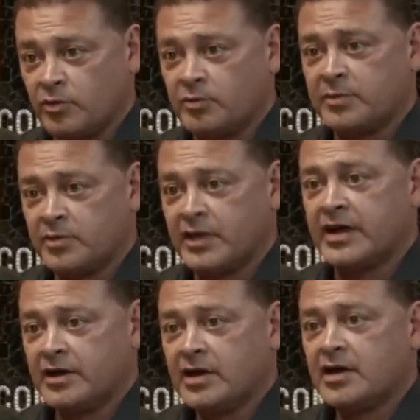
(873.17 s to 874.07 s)
remember
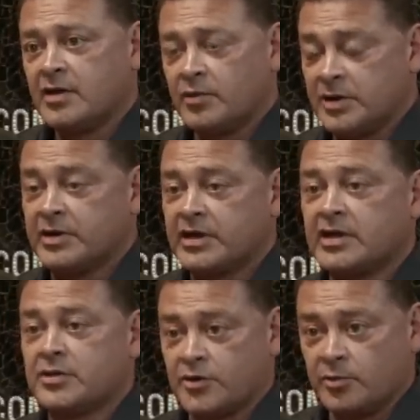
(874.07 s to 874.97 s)
that. Yeah. When he beat
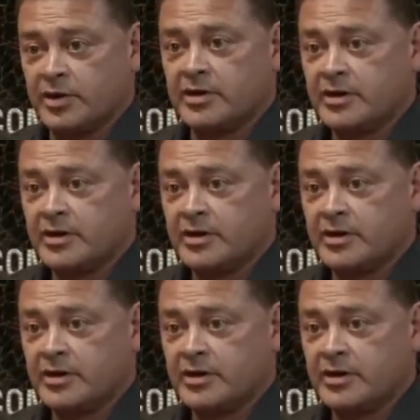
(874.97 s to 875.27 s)
Keith Thurman